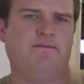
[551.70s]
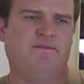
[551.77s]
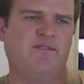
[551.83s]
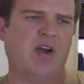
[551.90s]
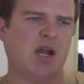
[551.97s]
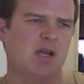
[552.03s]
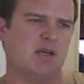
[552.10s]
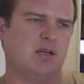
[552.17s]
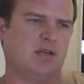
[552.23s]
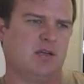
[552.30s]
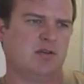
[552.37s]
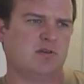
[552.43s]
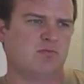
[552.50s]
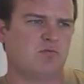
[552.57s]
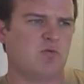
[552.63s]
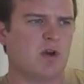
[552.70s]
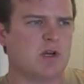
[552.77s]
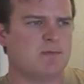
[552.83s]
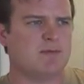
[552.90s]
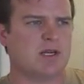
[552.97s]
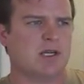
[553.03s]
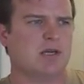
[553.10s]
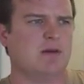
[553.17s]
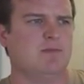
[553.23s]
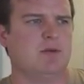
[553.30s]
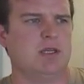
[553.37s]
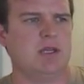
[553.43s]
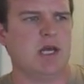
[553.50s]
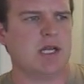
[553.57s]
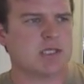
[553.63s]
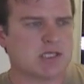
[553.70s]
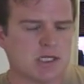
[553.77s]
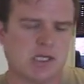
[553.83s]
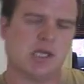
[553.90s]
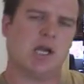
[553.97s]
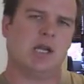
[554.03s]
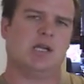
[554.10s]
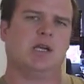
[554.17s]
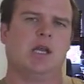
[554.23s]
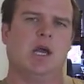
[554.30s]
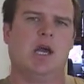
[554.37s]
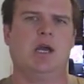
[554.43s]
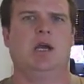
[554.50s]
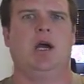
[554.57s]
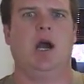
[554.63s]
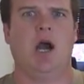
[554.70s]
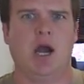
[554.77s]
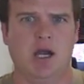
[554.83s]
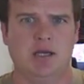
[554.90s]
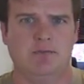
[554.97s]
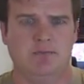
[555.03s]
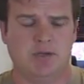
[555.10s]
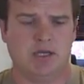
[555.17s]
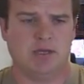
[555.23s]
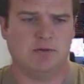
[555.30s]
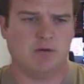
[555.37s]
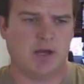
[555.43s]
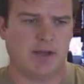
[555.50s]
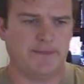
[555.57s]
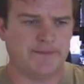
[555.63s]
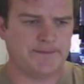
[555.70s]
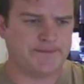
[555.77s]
I could run a big company, that's the kind of guy I'd be, right?